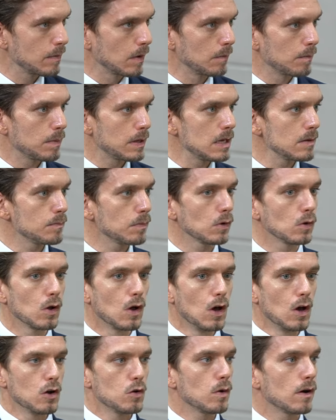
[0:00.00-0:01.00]
but
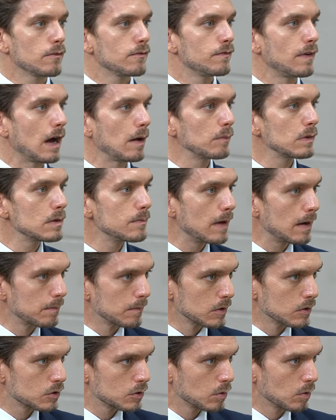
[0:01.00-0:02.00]
people who have family
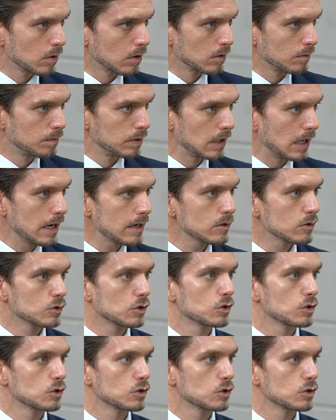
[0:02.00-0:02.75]
members who are blind or